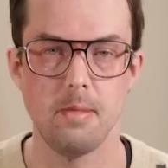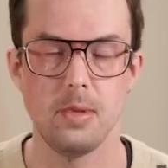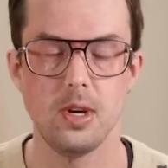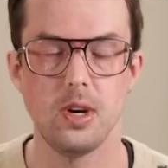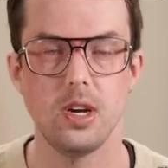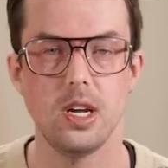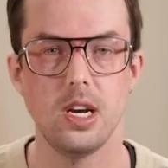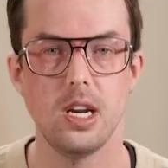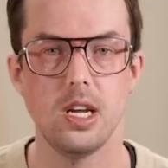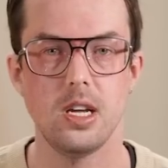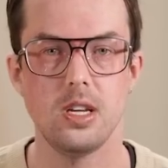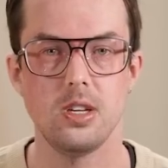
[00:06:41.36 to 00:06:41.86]

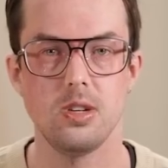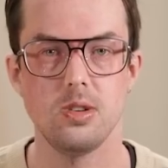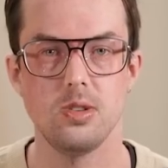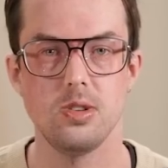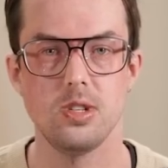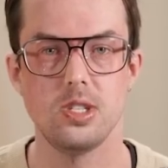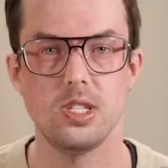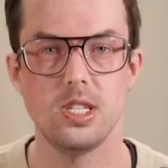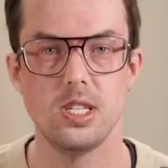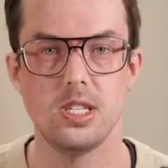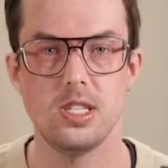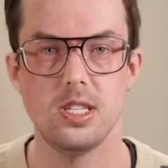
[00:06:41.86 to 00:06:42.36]
million in
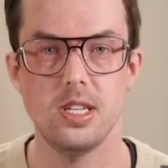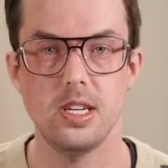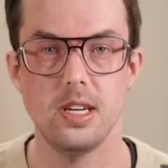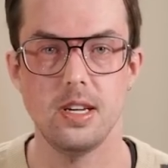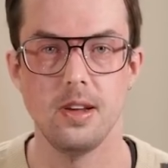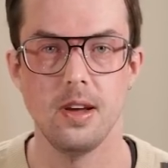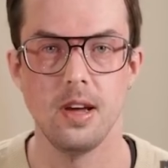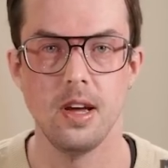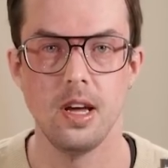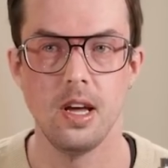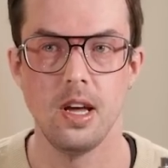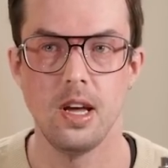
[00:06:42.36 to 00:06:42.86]

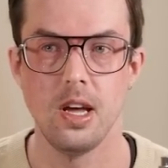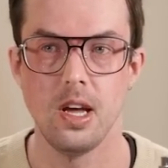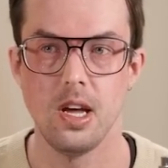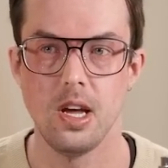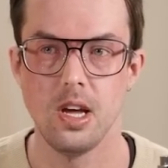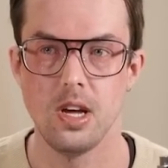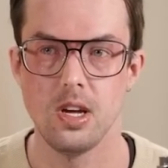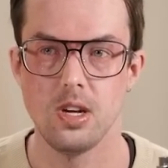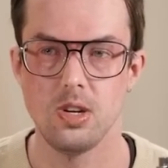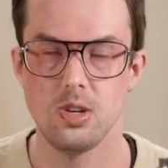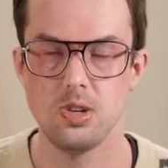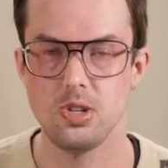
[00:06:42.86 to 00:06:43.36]
USDT.
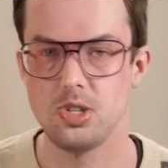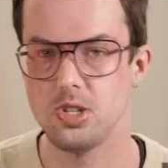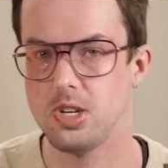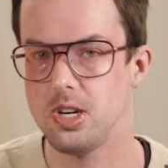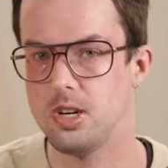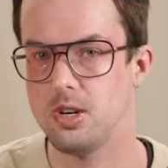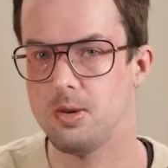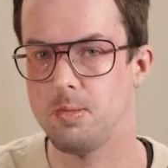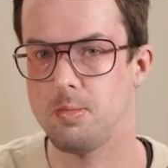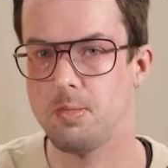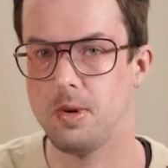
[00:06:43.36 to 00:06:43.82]
Usually you